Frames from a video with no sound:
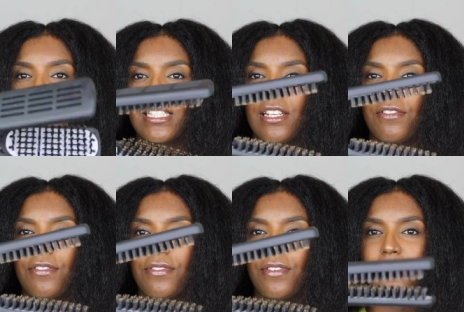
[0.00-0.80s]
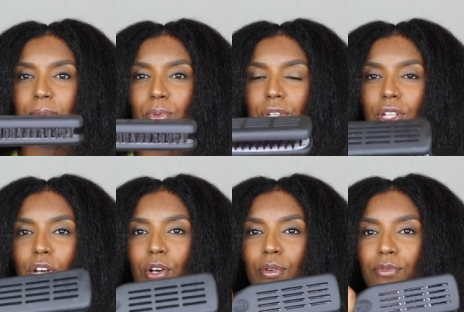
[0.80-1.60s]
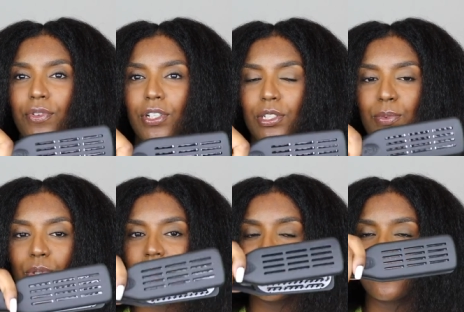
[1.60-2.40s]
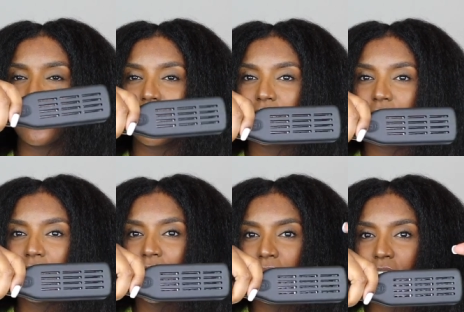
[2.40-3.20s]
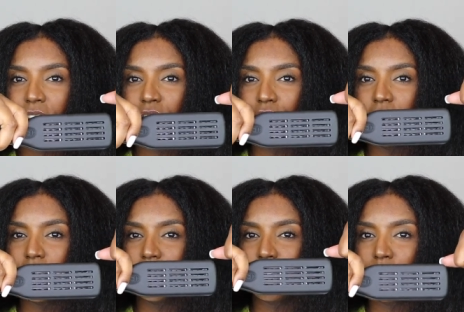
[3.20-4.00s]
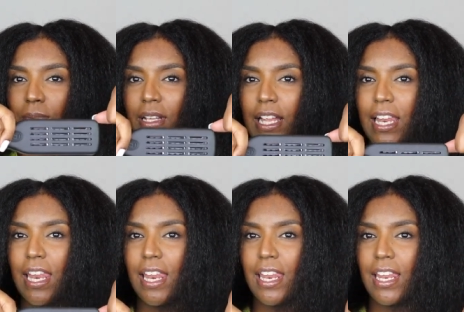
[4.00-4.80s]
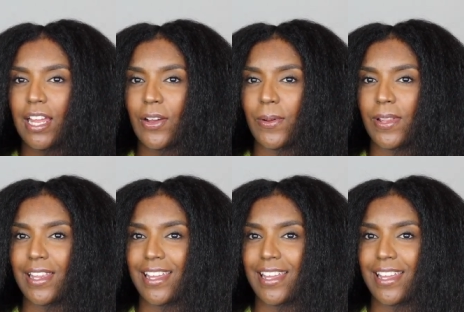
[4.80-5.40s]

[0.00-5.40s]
Instead of putting the comb first, you put this first, then you straighten on top and go on